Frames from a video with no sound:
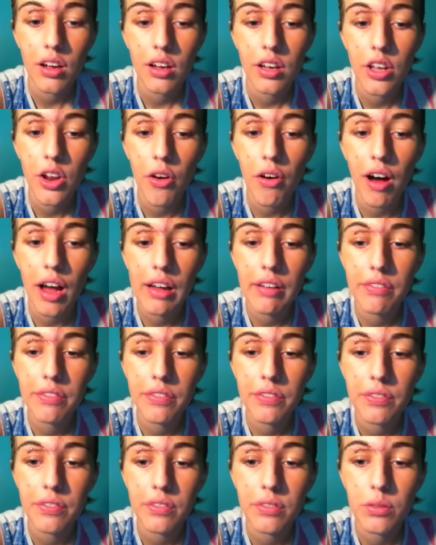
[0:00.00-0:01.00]
you know, I've
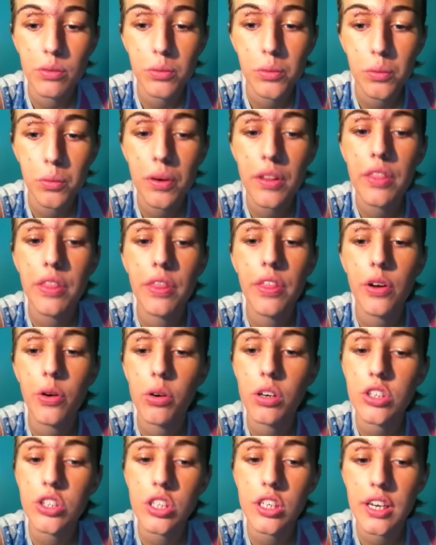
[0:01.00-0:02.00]
with the
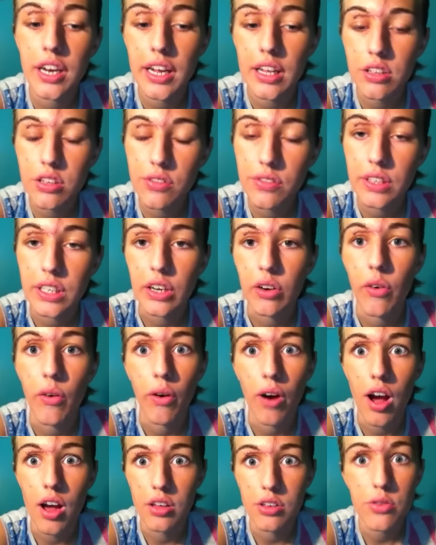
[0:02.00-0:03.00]
question and answer
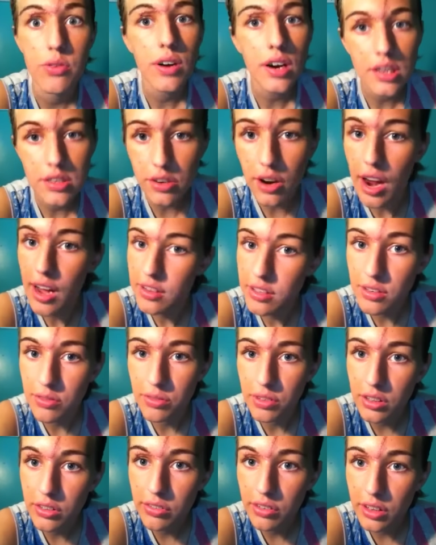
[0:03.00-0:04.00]
video, you guys are asking
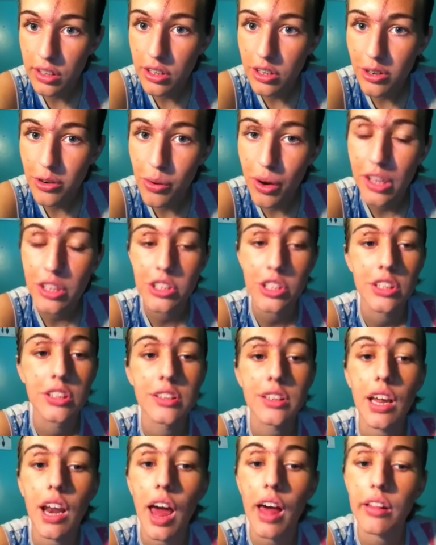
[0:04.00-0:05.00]
really, really good
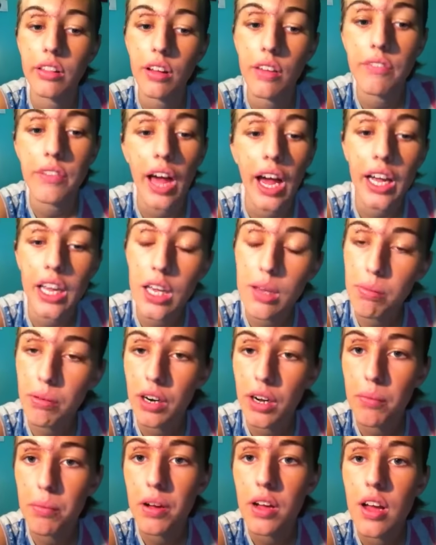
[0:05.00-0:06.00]
questions, and I love that. Keep it
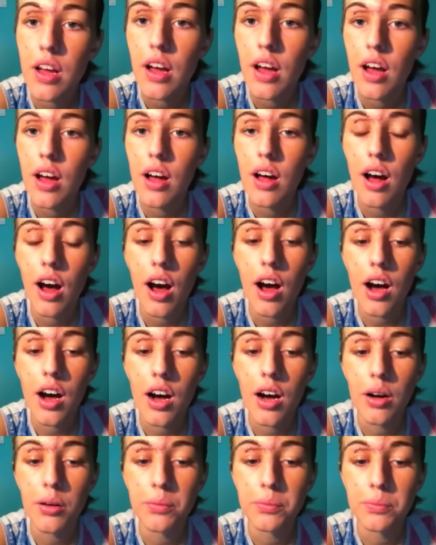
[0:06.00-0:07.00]
up.
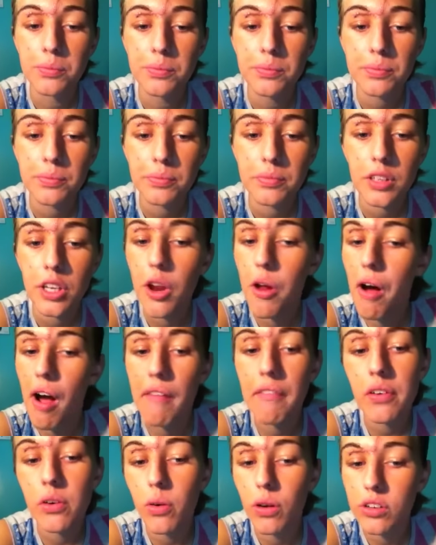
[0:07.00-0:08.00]
Um, you know,
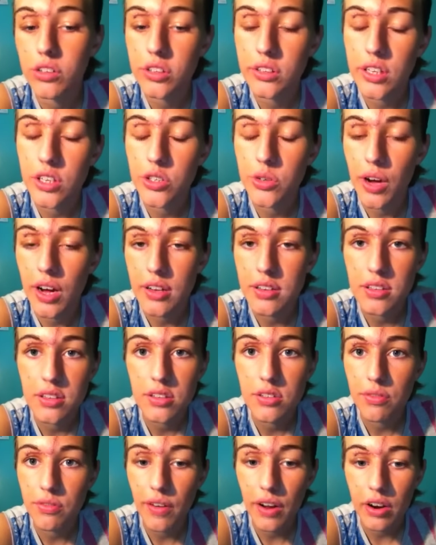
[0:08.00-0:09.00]
every question that you ask
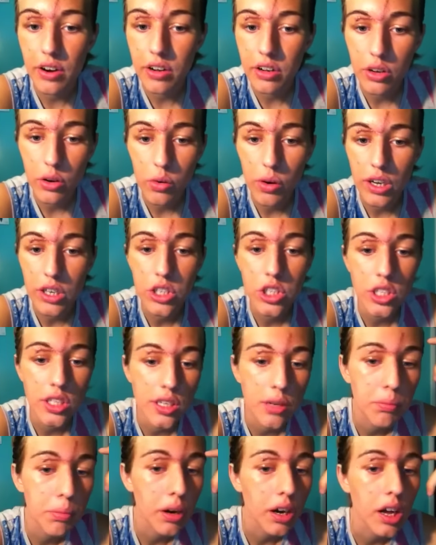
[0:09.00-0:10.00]
is a very good
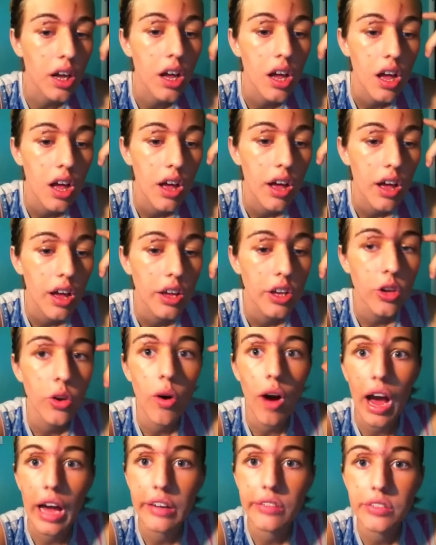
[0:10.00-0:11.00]
question, but, you
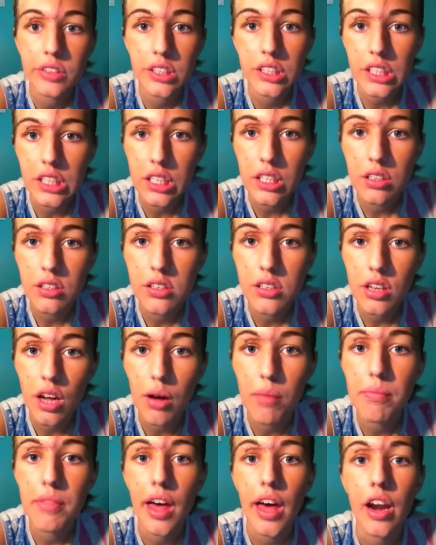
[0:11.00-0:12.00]
know, I've seen
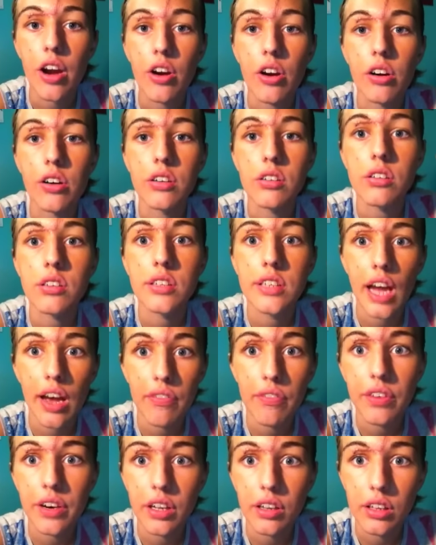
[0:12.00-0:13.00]
some that are
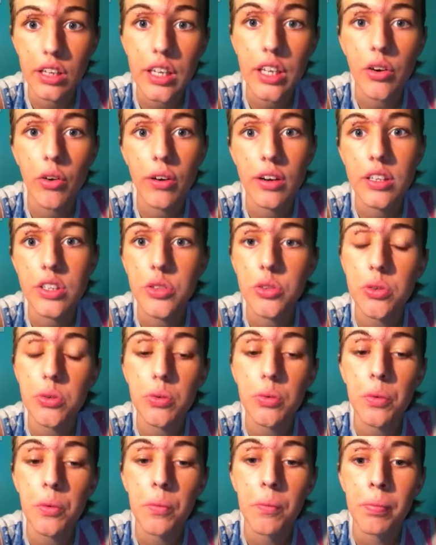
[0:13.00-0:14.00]
definitely going
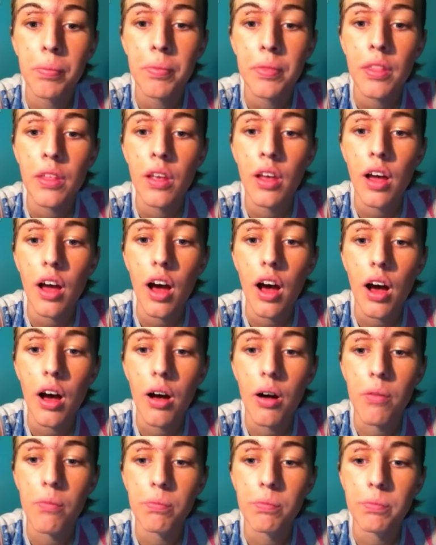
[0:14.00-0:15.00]
to,
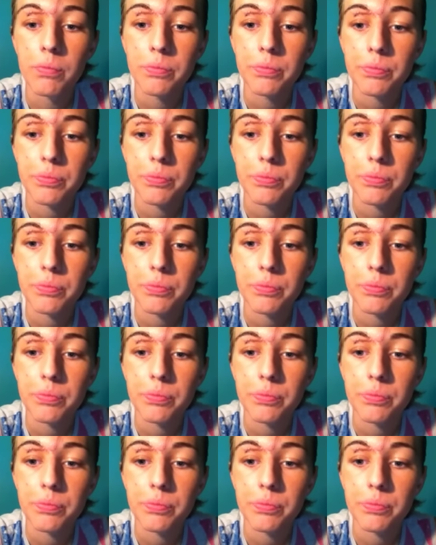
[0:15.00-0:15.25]
um,